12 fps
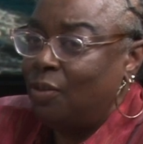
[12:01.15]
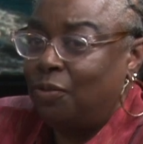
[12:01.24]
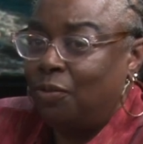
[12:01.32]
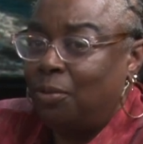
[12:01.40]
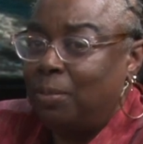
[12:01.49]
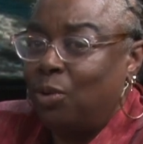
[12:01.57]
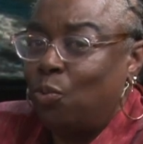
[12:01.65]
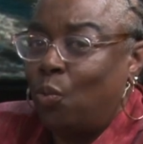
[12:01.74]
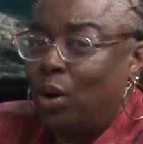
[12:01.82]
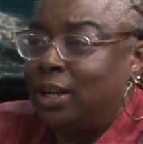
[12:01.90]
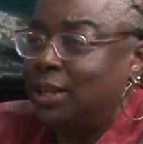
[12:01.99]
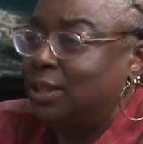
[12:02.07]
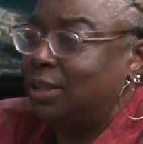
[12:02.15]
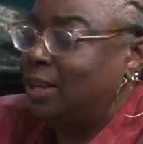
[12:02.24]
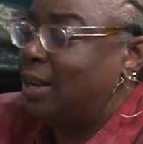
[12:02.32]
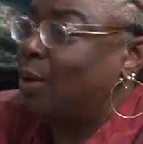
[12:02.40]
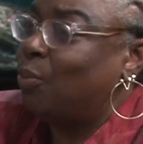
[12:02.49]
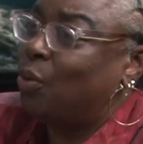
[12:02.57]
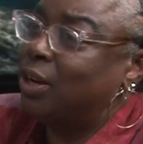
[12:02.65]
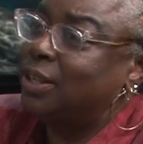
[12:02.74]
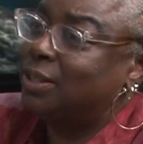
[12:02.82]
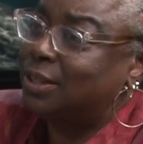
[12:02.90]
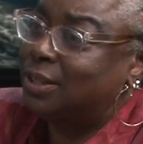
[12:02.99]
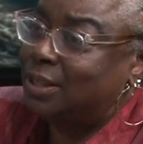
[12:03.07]
for me, what is it that I
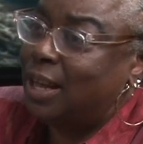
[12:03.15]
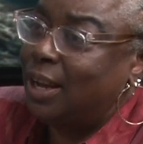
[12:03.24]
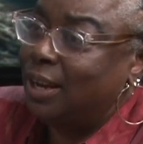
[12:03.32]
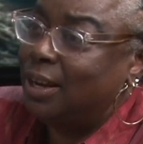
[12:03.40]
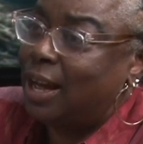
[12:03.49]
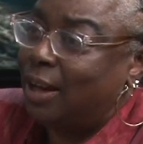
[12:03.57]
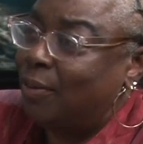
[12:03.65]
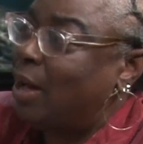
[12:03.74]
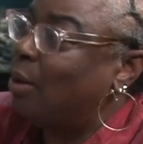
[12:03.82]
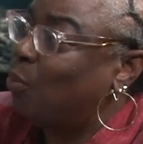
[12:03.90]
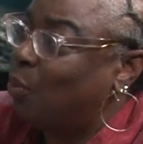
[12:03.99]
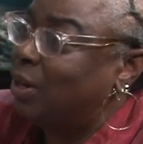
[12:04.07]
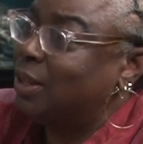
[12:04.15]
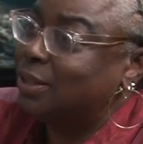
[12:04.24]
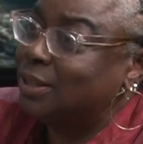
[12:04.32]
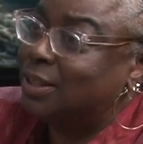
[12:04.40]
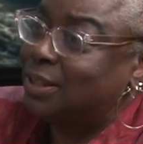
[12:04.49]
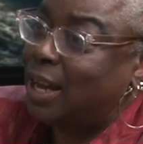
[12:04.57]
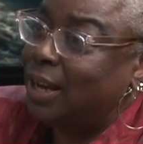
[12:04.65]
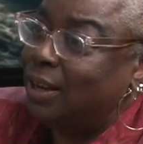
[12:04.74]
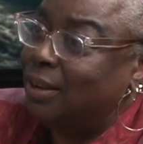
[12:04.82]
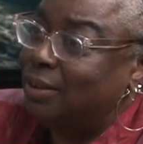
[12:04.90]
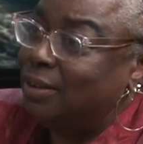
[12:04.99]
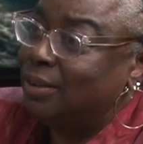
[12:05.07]
wanted to say and how I wanted to say mm
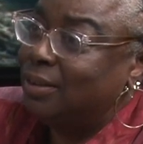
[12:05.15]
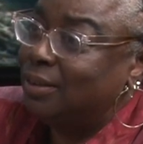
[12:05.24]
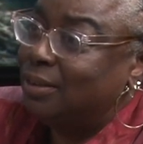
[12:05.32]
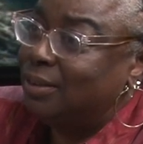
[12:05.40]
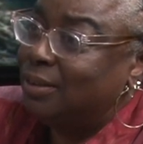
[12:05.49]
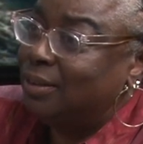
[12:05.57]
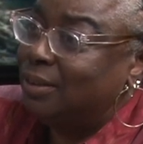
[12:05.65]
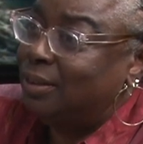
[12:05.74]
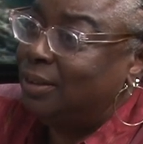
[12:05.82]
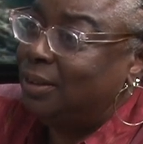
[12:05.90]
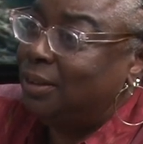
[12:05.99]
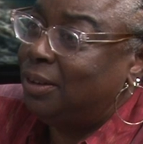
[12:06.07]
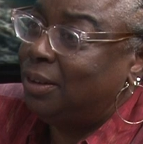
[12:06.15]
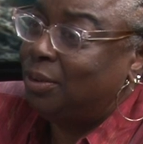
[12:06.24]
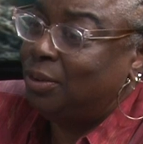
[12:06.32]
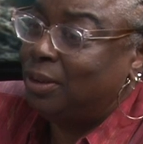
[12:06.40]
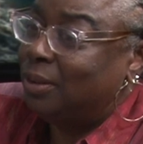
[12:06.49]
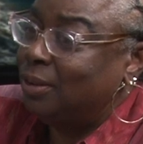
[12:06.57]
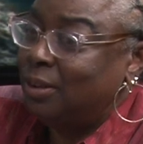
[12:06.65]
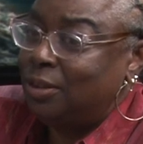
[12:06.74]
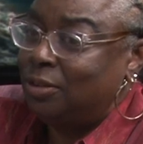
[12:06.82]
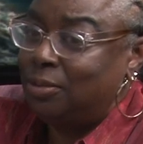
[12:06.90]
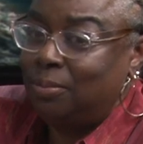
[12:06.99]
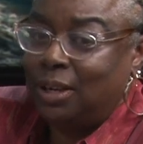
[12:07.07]
it? You mm -hmm. know,
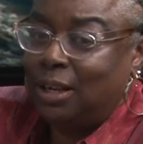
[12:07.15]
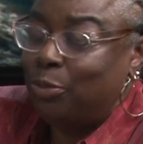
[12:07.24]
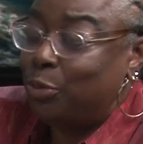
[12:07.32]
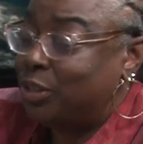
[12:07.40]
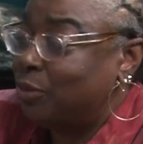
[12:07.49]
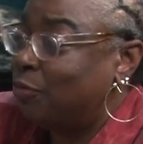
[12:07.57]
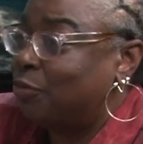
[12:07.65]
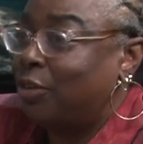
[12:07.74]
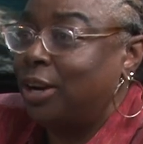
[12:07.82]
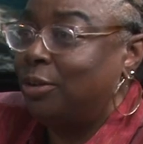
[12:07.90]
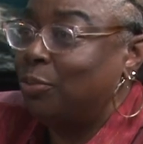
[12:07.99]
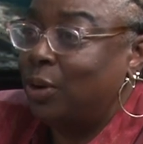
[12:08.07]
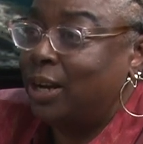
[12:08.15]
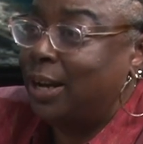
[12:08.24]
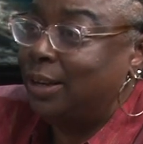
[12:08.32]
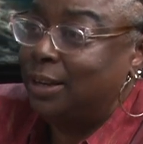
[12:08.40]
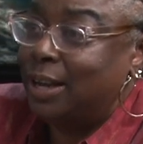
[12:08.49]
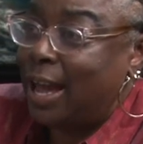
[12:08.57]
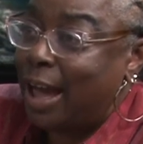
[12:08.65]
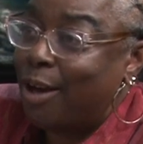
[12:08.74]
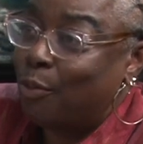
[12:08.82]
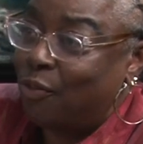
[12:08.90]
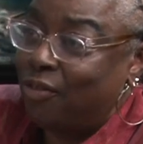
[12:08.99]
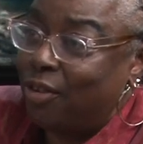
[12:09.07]
to me, it was a friend when I didn't have
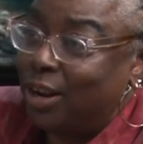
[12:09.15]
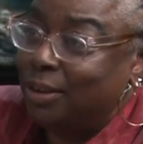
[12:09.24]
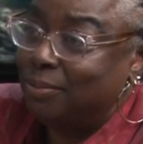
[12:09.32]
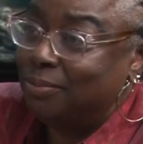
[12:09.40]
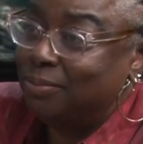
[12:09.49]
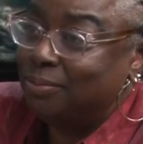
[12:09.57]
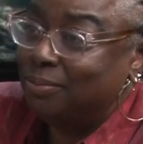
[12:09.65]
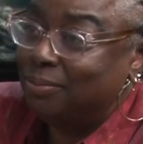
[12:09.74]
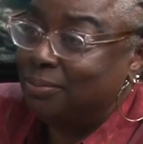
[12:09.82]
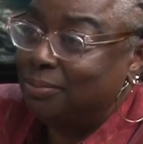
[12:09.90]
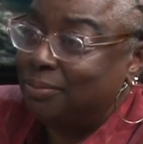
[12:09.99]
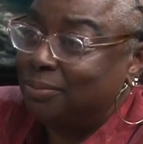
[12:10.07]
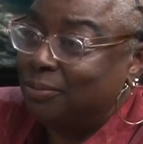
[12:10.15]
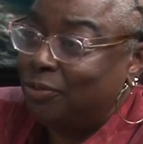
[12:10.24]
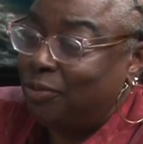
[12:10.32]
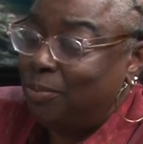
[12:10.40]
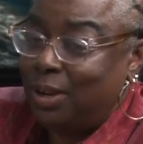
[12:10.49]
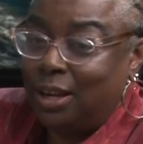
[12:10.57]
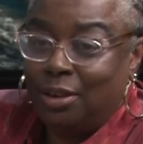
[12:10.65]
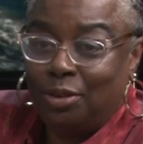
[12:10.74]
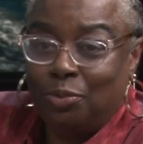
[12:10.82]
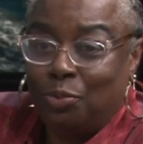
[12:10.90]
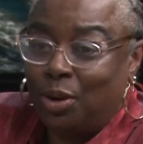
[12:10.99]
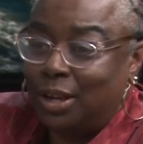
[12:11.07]
a friend. Right. For me,
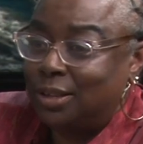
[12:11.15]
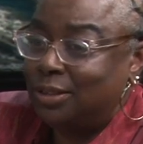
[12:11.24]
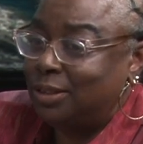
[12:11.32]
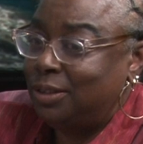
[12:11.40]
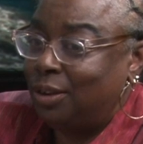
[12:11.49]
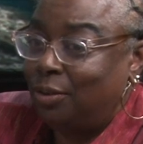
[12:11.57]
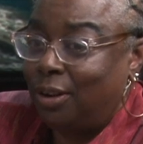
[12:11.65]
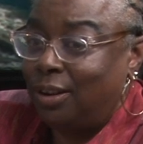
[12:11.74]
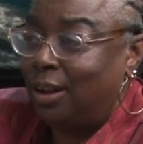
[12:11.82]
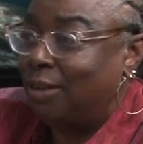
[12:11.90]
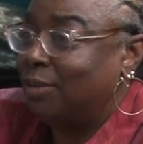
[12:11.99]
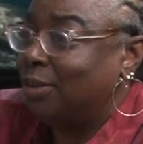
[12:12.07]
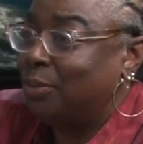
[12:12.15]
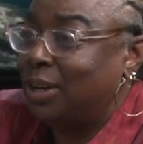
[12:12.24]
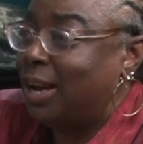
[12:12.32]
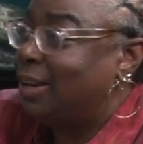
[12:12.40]
it was, you know, a lover when I